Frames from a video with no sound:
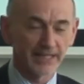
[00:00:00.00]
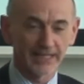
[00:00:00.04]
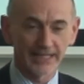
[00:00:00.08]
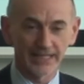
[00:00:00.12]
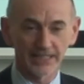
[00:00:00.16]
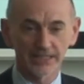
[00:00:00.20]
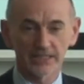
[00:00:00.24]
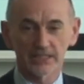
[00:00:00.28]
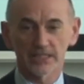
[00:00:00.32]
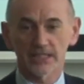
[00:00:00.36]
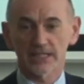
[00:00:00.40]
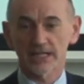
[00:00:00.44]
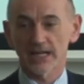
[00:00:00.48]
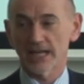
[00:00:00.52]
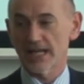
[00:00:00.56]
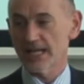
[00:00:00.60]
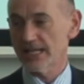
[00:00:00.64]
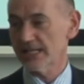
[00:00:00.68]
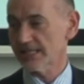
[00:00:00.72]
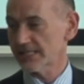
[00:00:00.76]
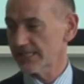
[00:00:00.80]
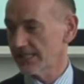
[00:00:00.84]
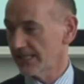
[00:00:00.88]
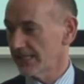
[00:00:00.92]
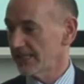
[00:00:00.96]
into the
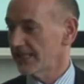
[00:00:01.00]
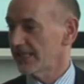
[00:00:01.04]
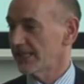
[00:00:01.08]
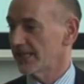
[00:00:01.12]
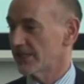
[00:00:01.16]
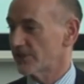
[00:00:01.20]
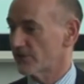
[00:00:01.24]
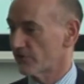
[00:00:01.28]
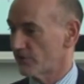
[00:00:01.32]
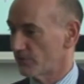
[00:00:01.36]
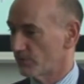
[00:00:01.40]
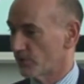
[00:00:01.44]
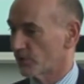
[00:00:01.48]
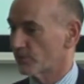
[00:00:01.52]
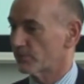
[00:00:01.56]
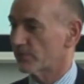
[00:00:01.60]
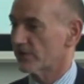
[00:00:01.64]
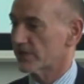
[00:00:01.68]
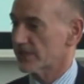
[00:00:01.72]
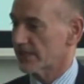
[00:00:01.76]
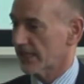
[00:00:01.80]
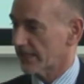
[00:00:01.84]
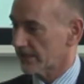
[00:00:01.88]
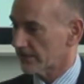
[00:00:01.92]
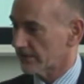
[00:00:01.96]
class is a remote
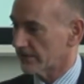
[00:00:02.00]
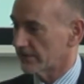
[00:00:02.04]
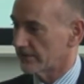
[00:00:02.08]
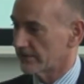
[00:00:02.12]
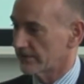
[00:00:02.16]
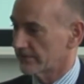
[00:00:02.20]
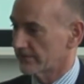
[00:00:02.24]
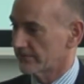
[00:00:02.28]
presenter.